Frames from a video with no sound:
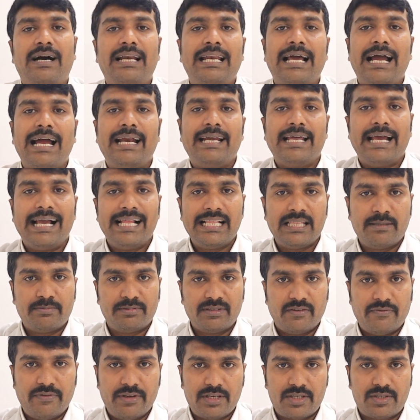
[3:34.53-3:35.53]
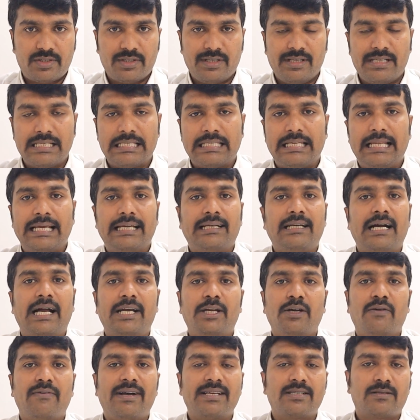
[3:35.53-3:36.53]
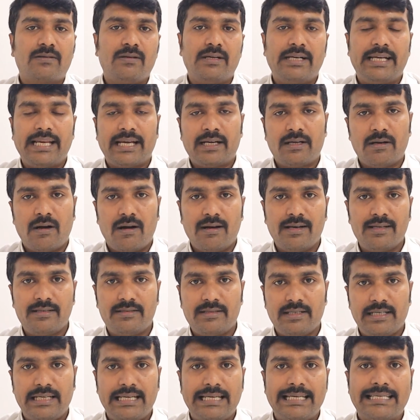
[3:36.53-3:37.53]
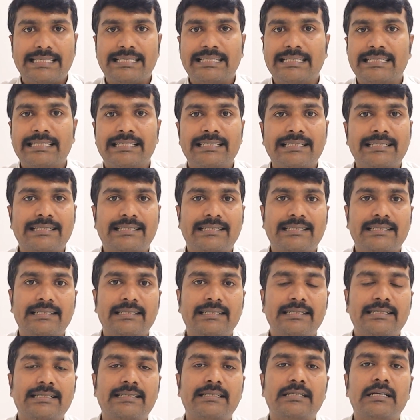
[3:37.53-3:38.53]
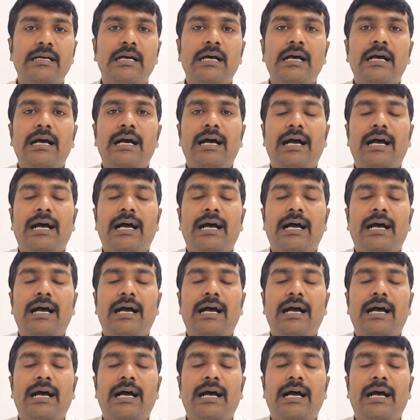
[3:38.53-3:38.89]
allied health professionals like cardiovascular technologists, nurses,